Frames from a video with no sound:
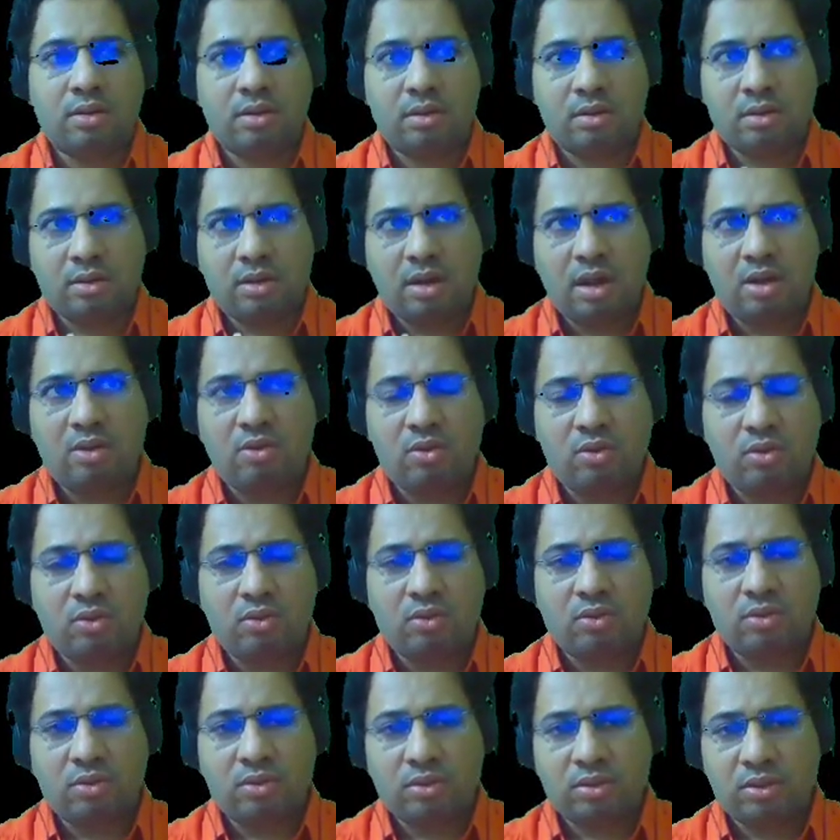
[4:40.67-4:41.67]
Now,
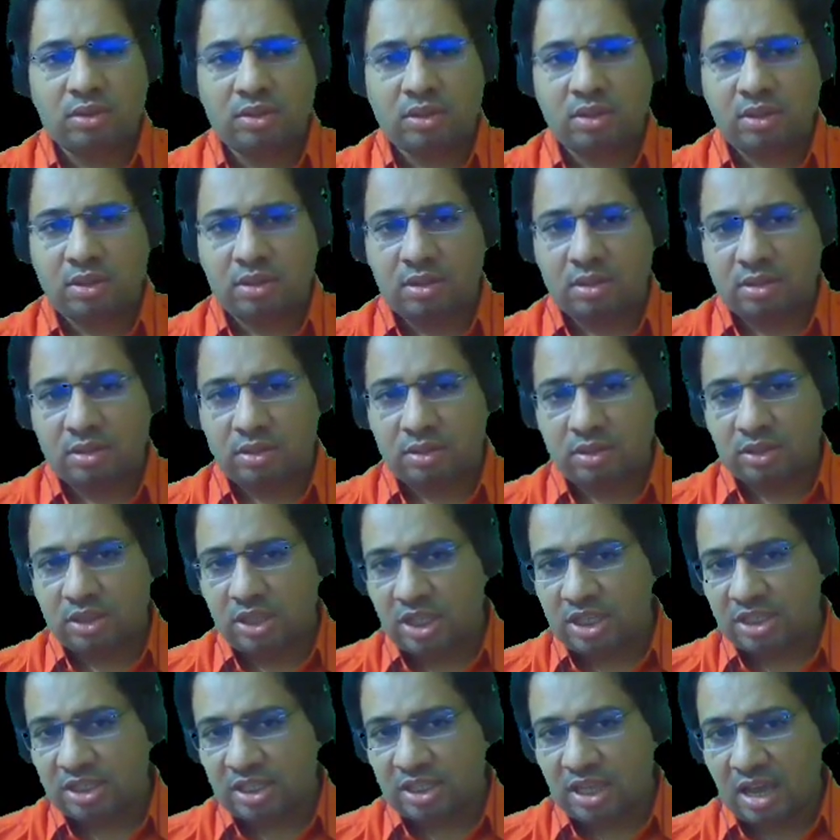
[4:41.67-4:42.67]

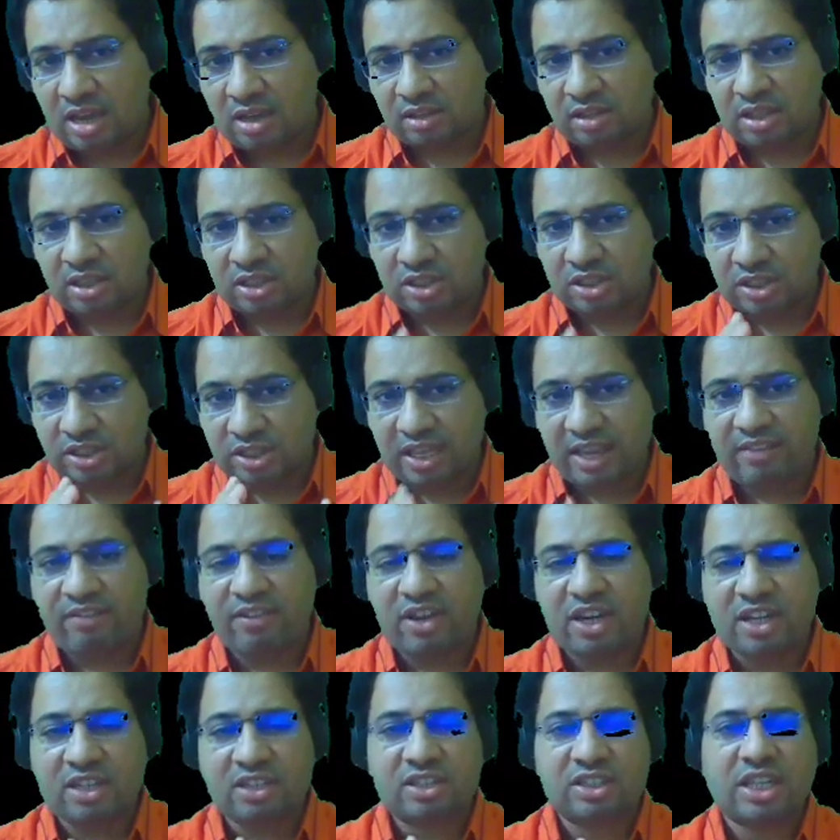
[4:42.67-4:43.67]
these are the
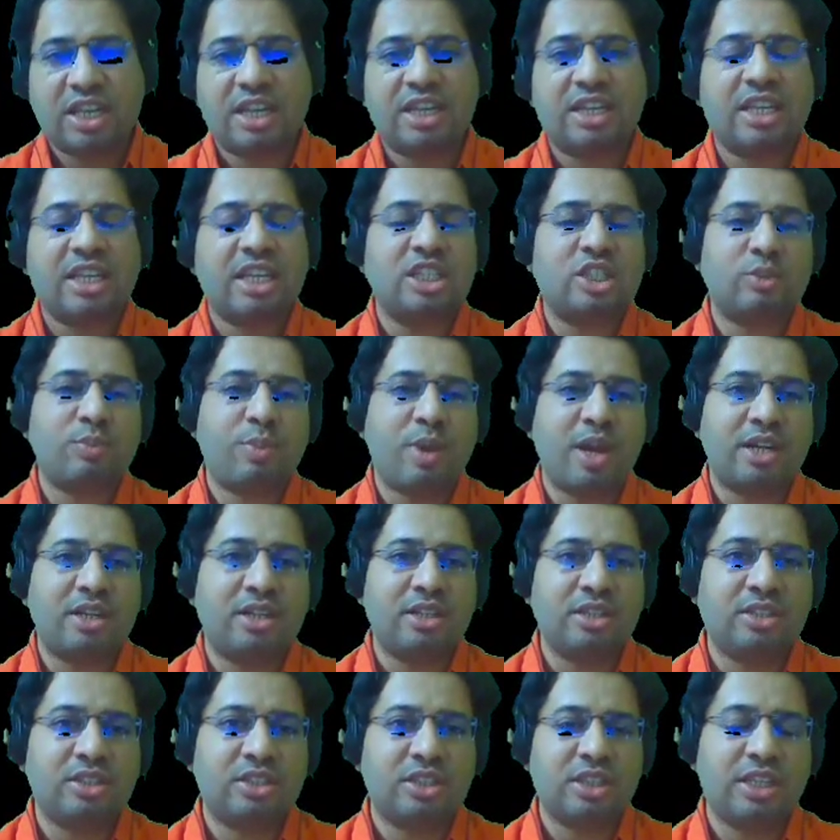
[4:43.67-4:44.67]
7 sentence
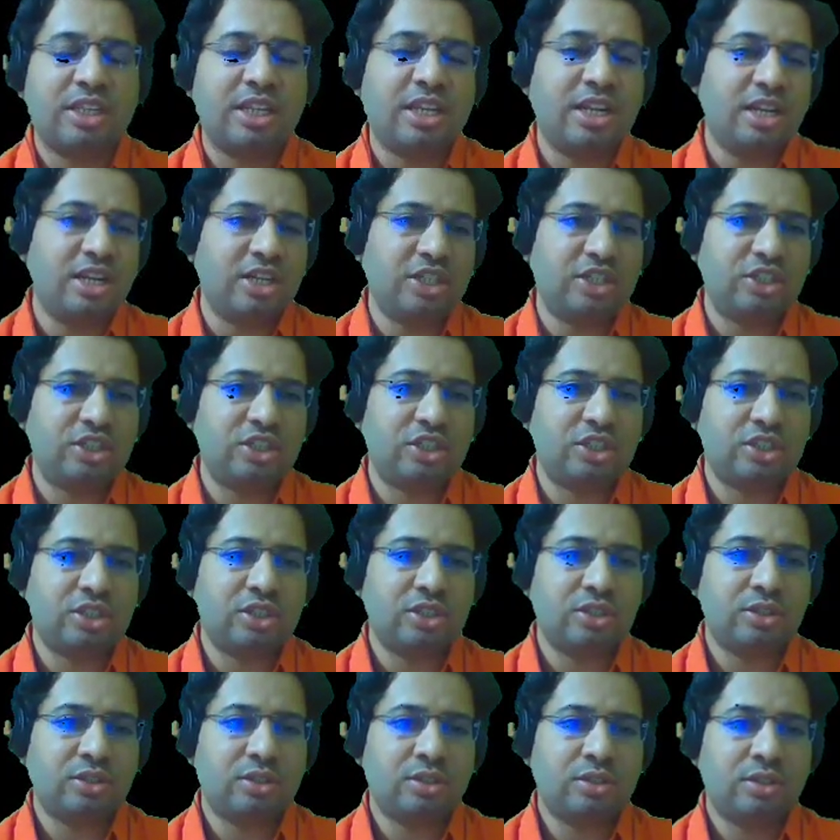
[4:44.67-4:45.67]
patterns in
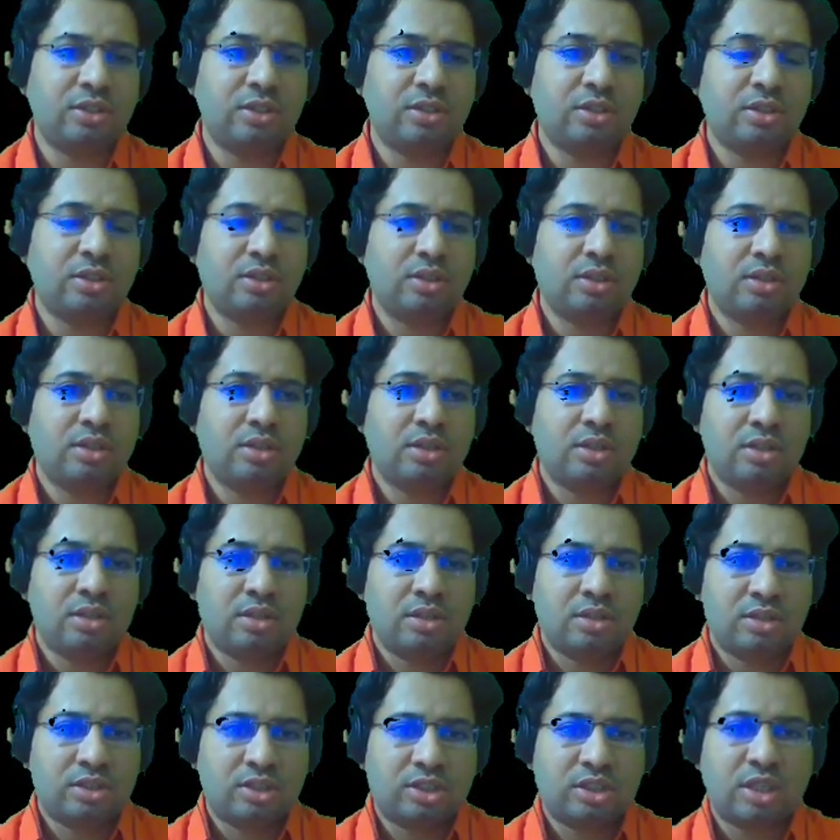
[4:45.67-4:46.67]
English.
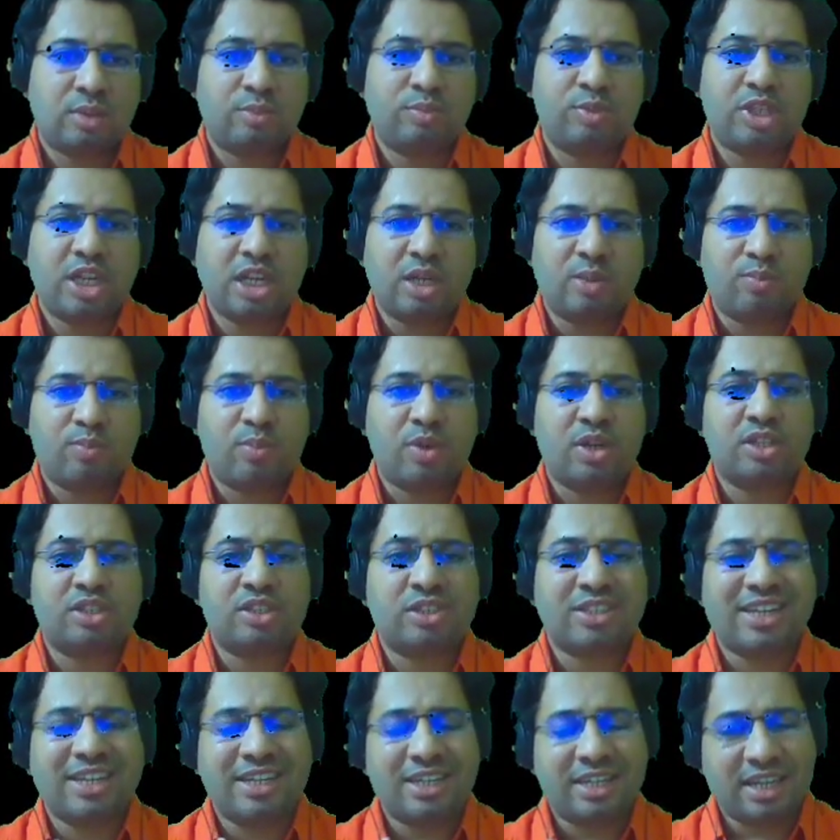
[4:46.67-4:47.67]
Subject
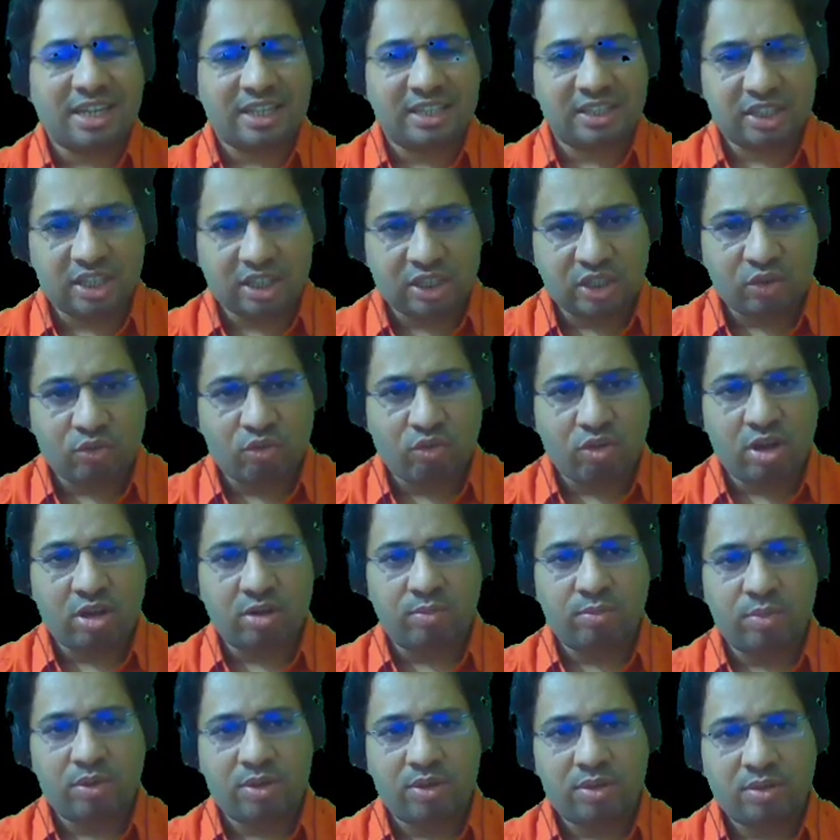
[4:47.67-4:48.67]
plus intransitive verb,
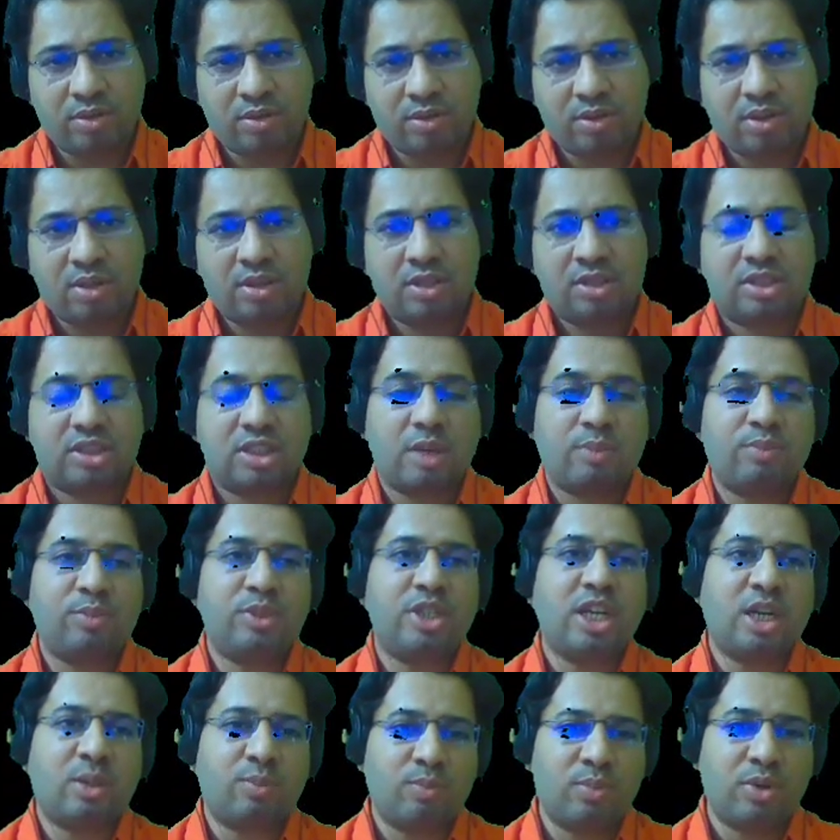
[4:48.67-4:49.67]

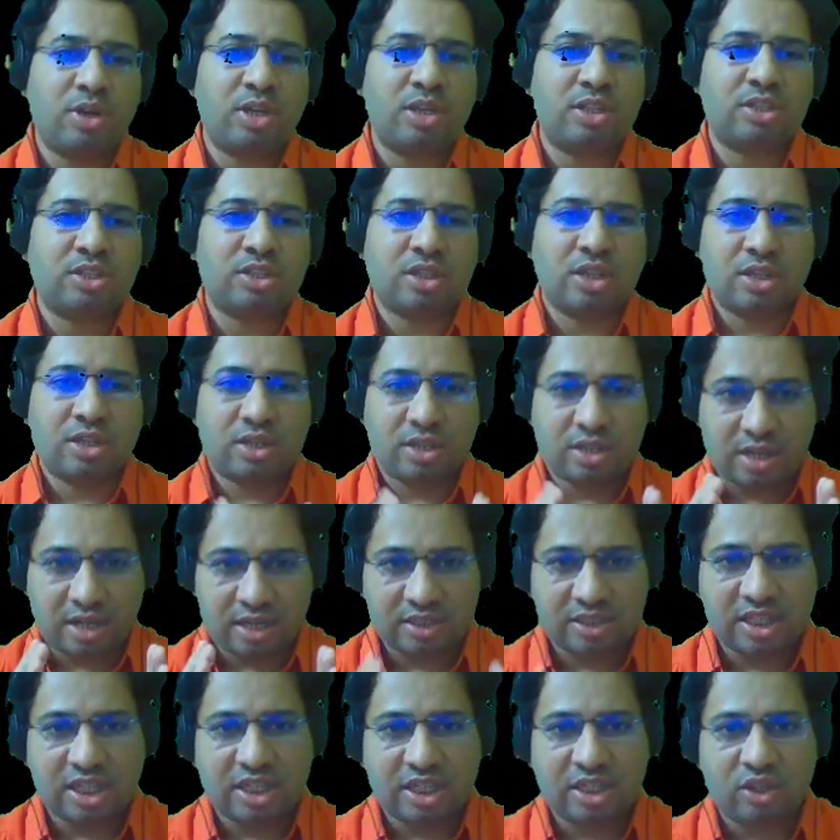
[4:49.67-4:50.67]
subject plus
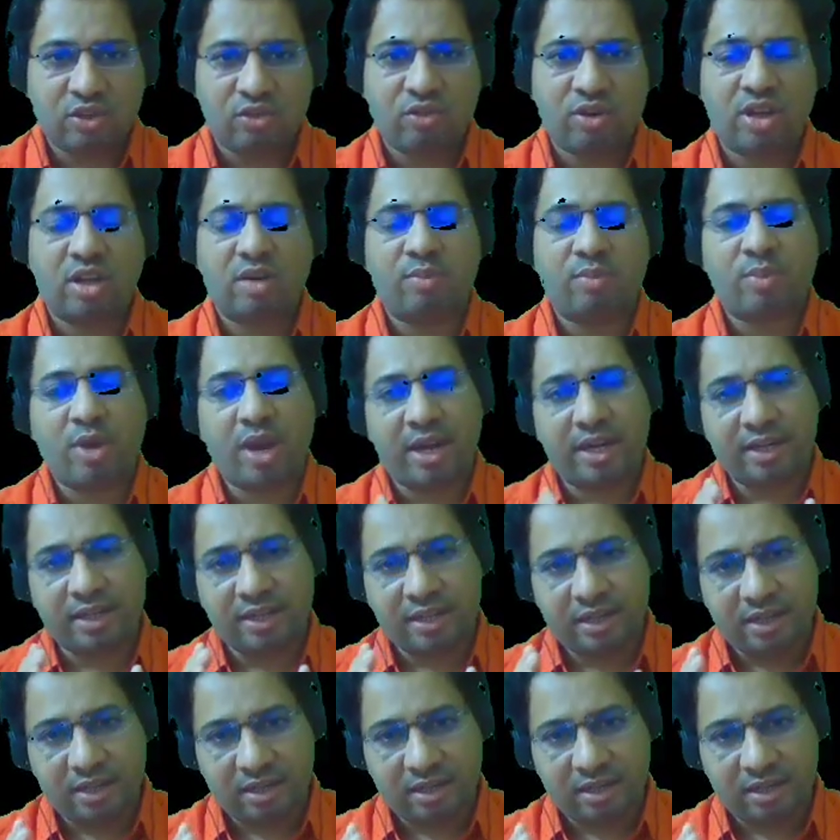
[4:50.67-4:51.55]
transitive verb and